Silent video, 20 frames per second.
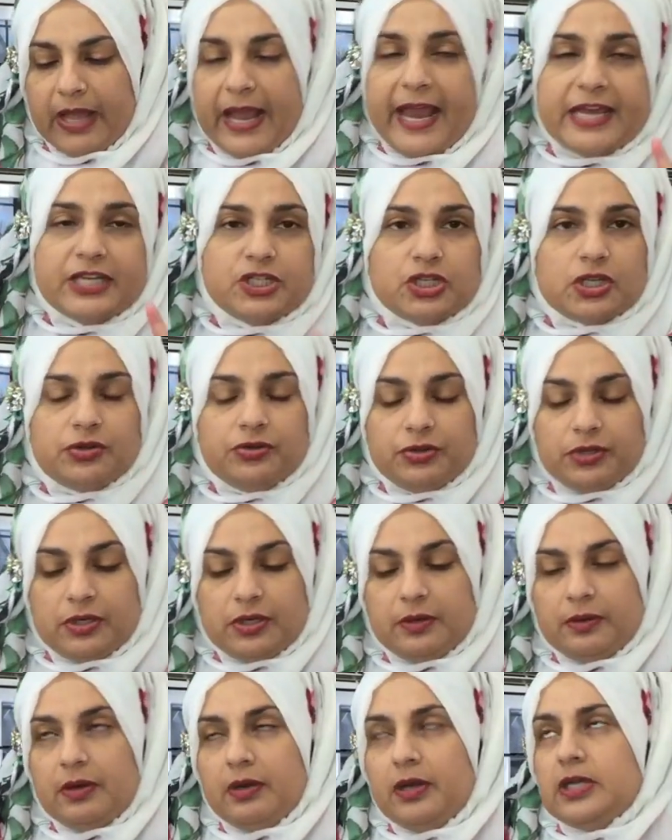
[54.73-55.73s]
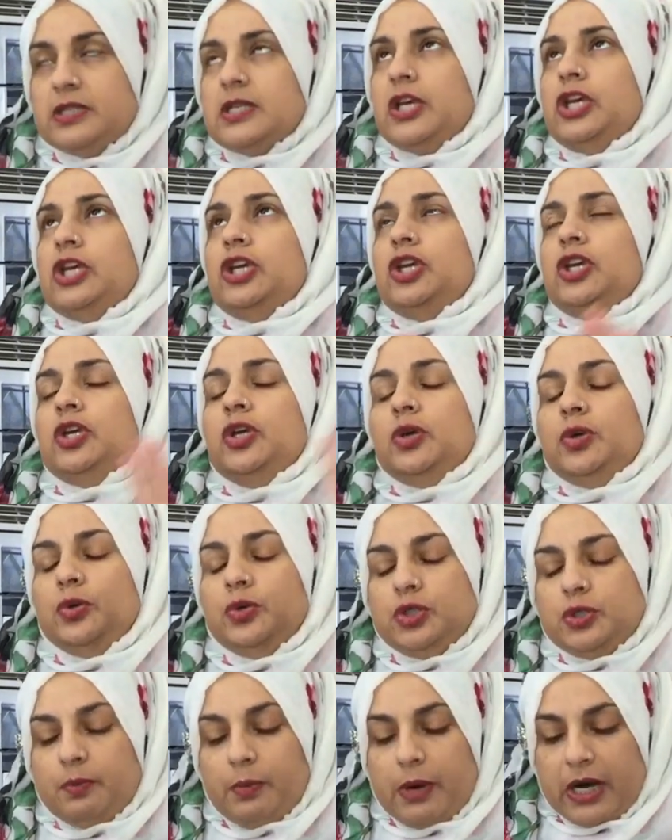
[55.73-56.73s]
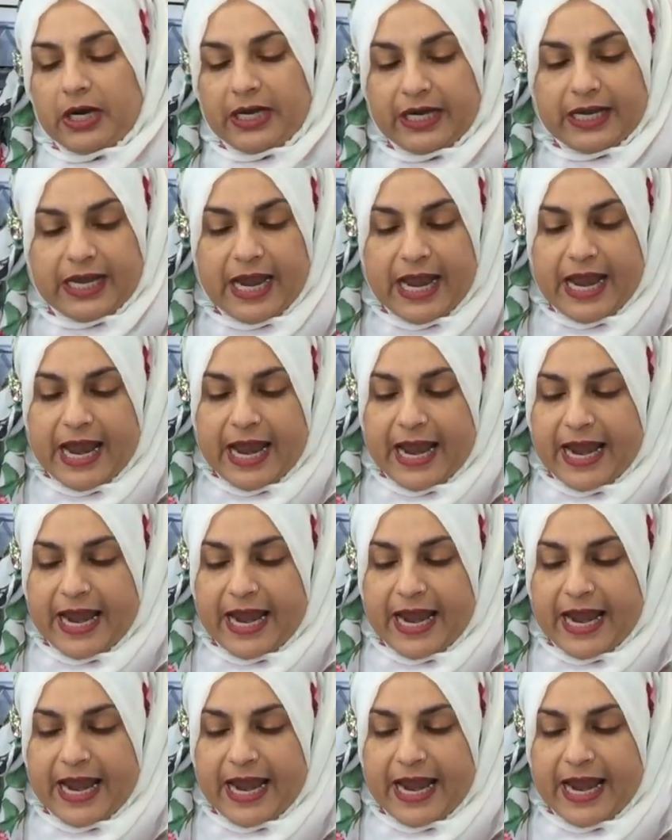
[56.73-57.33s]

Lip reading: Asian, it's a huge market,